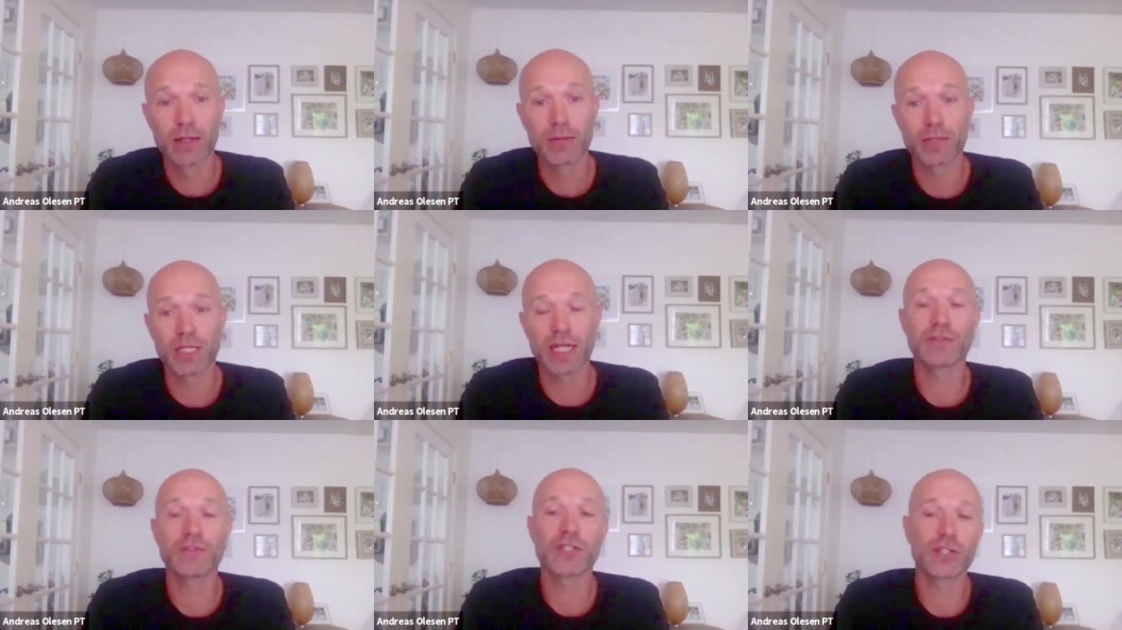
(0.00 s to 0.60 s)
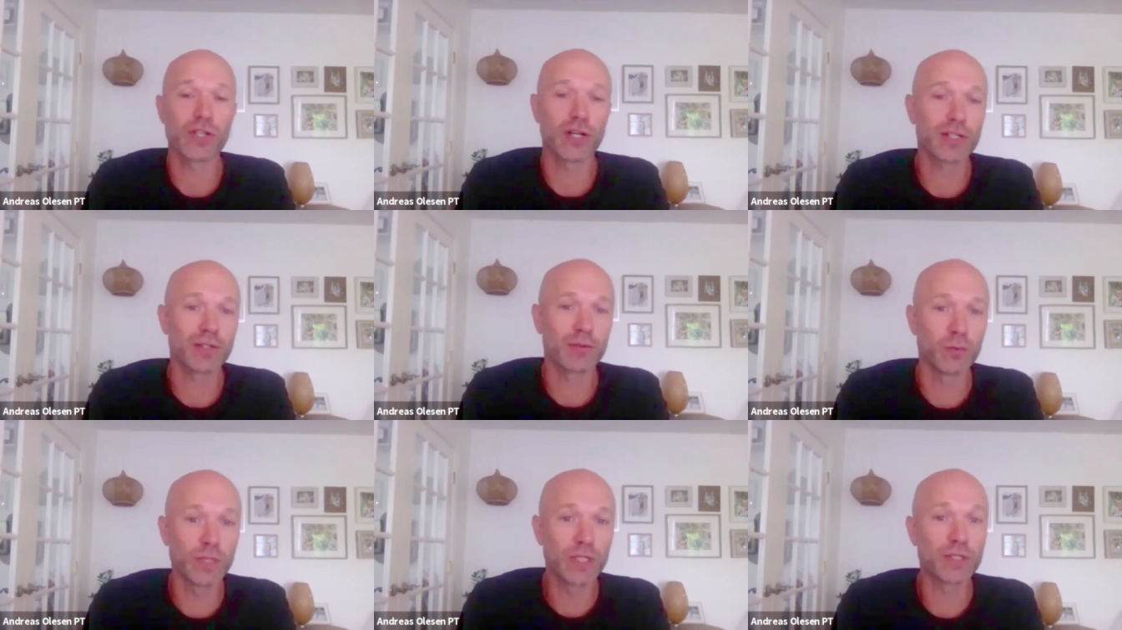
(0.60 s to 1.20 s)
but out of a
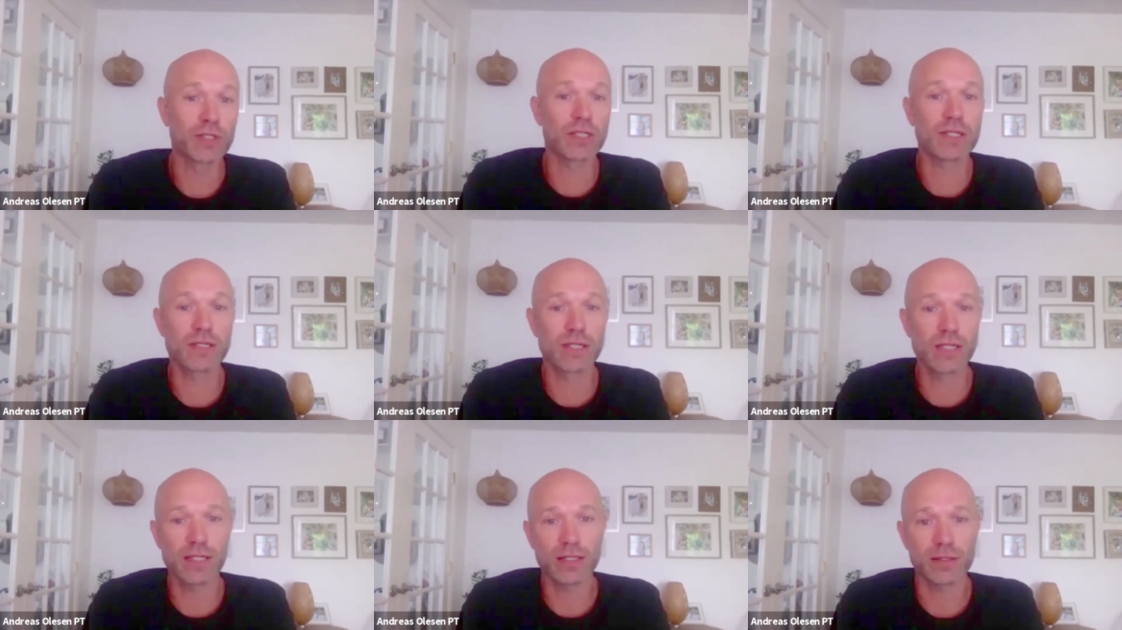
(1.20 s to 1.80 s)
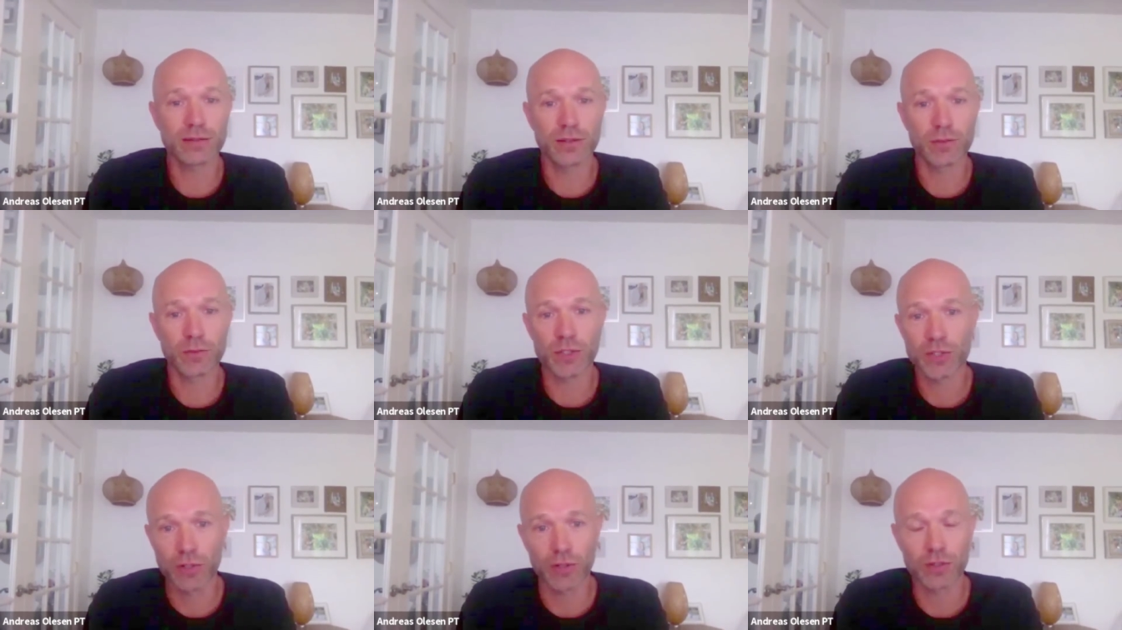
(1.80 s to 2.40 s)
sudden, we could see the
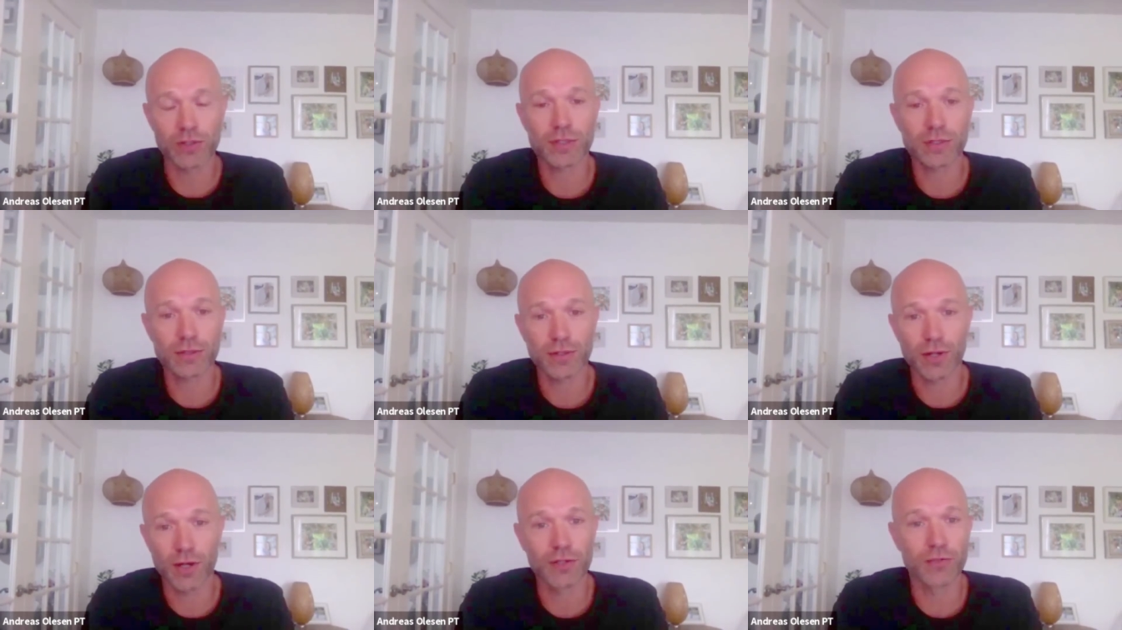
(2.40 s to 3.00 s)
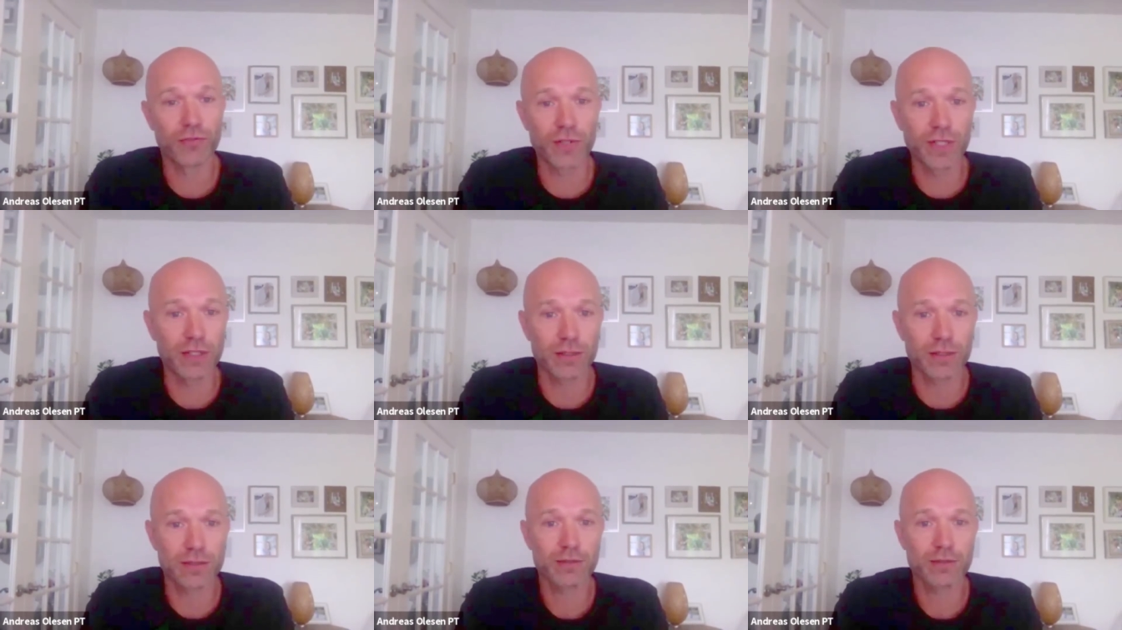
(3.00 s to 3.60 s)
results on the
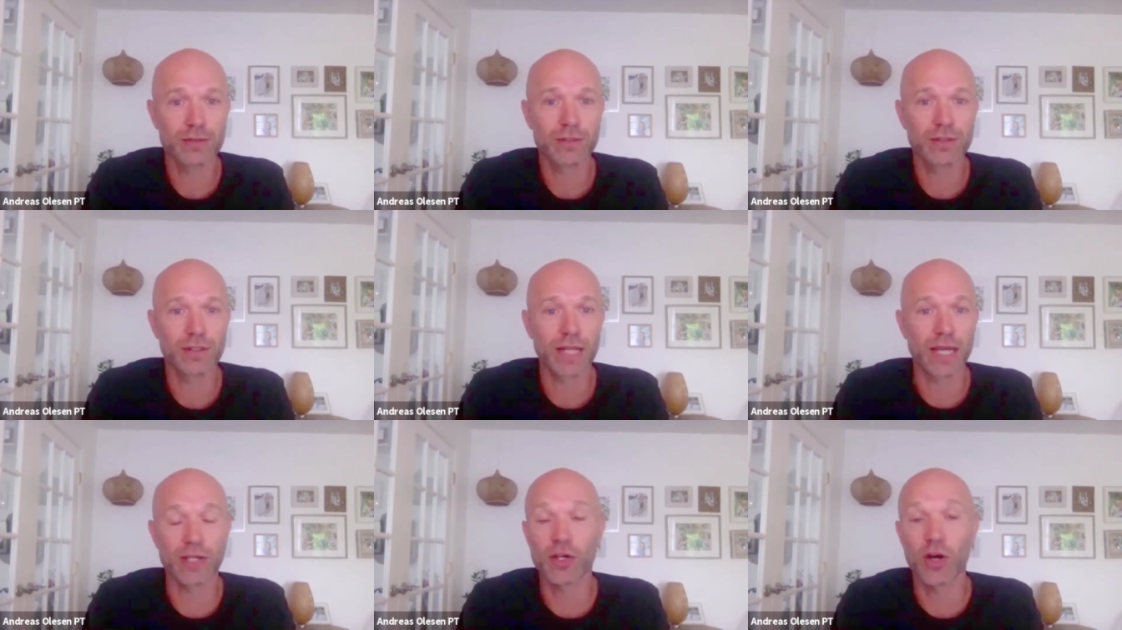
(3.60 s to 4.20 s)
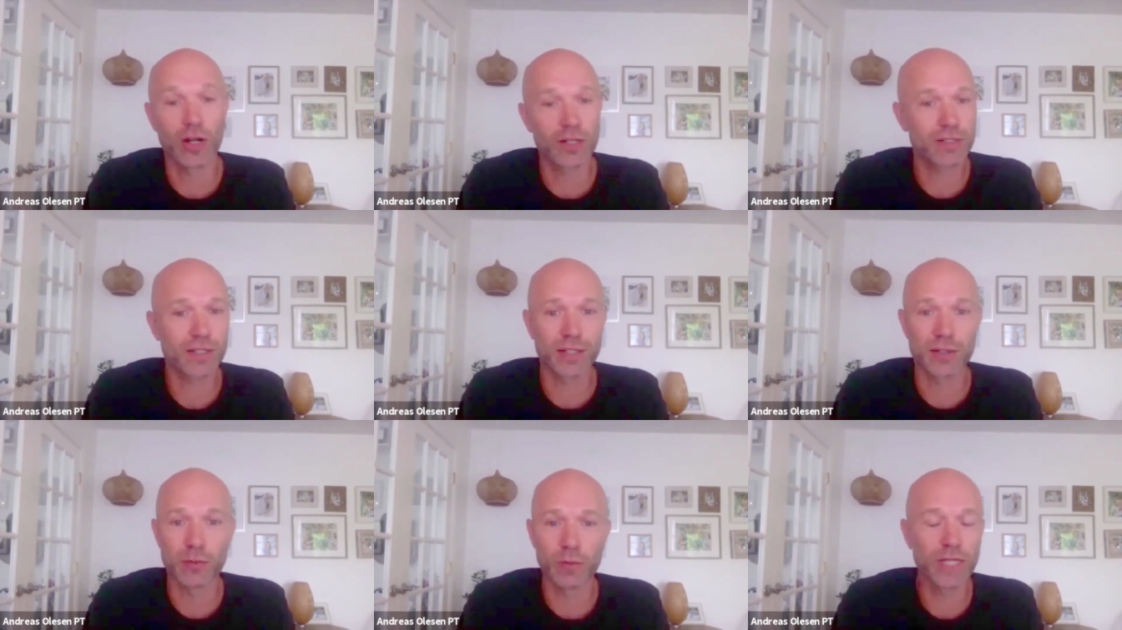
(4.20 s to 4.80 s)
field like
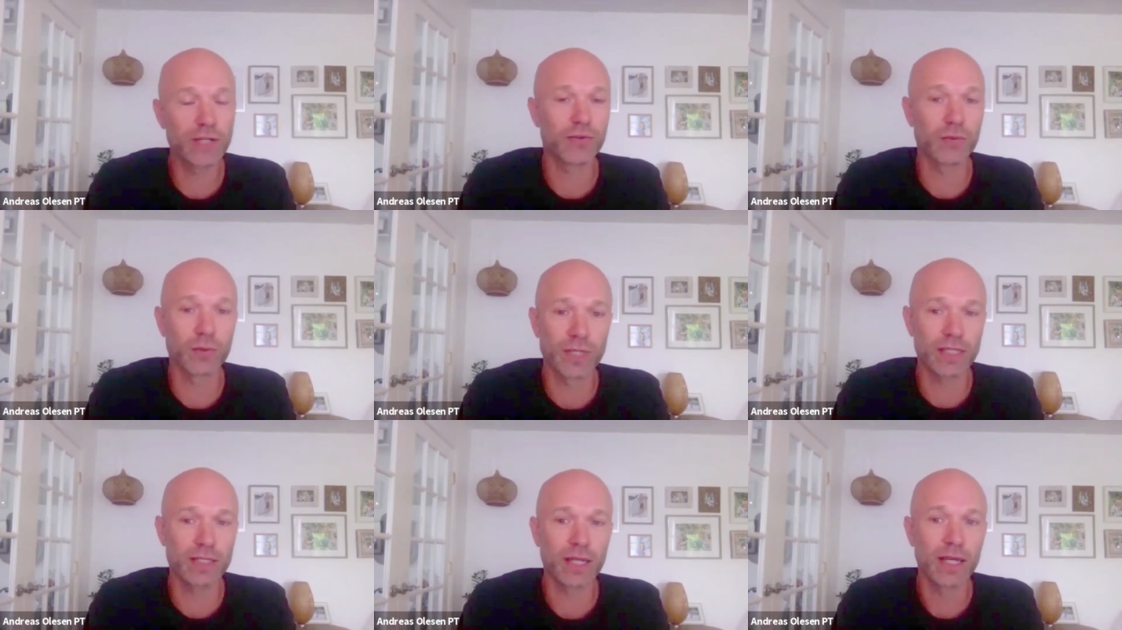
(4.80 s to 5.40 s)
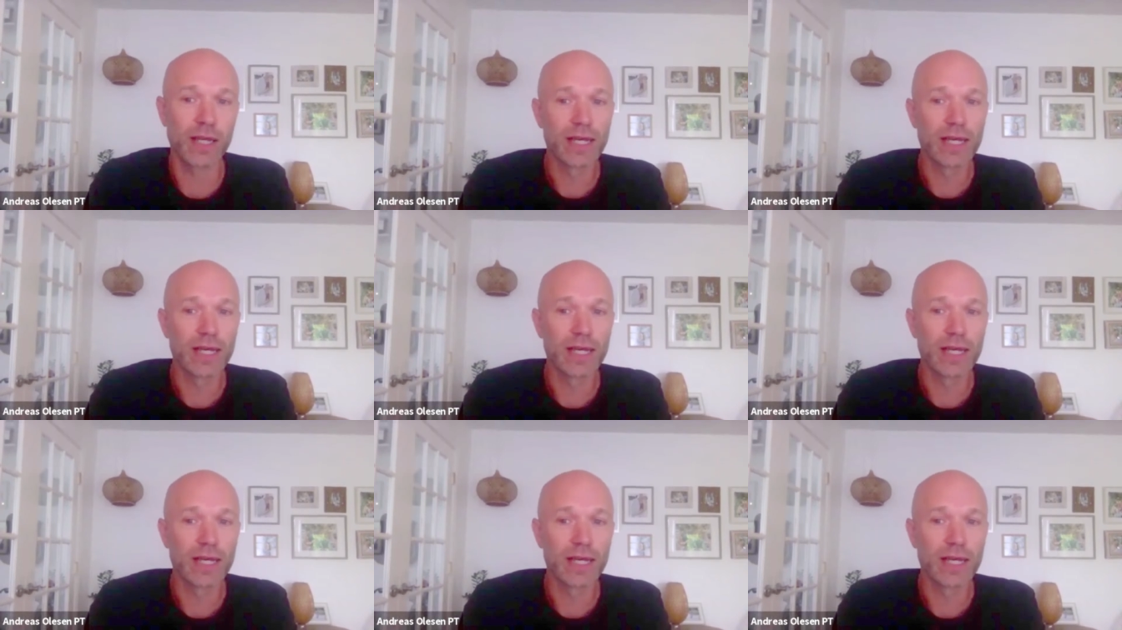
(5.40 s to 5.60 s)
constantly, week for week.